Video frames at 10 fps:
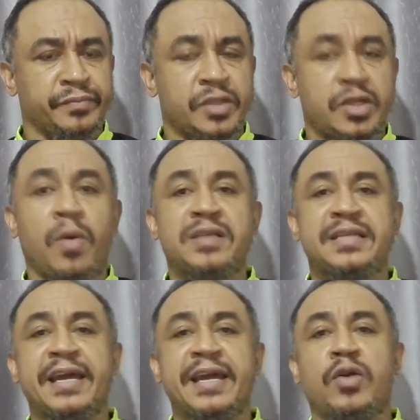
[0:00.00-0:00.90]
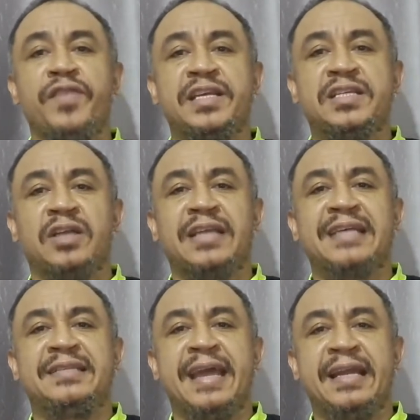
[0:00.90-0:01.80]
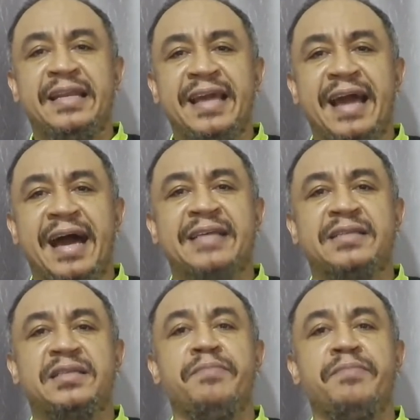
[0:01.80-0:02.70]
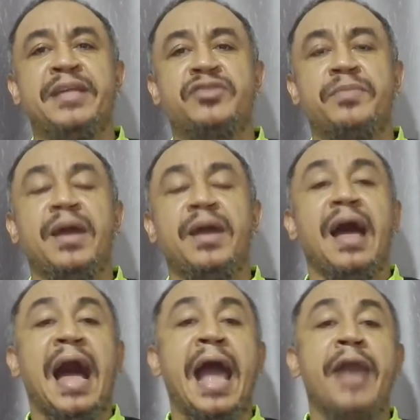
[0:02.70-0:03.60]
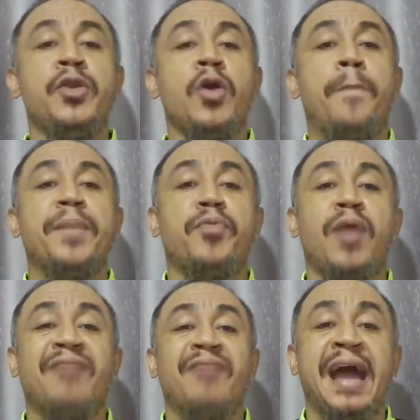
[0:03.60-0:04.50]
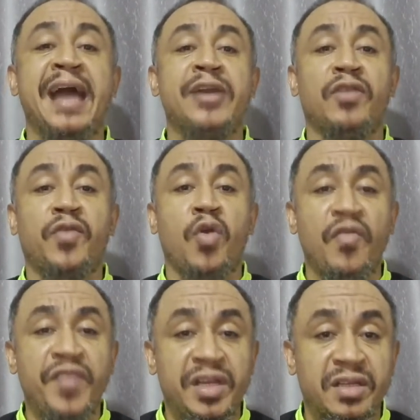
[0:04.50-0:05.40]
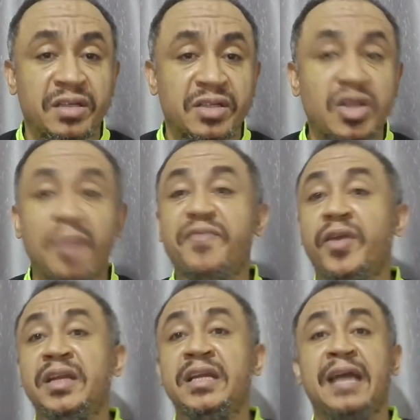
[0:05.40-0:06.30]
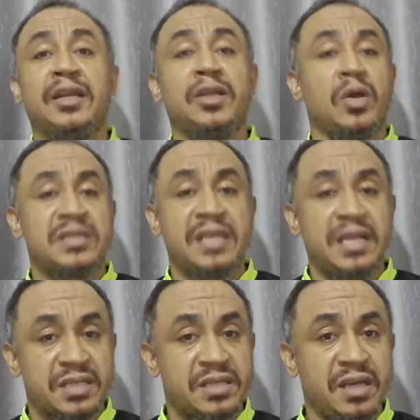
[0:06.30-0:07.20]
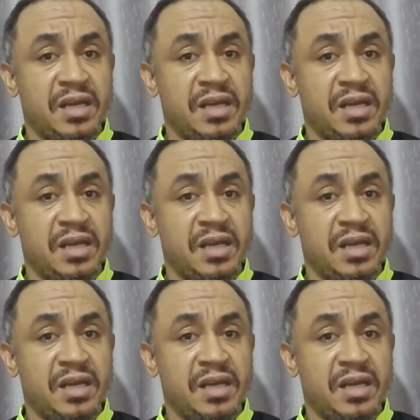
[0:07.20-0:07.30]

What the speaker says: Someone saying COVID is not as deadly as the mainstream. I know people have died of COVID. Stop funding that nonsense.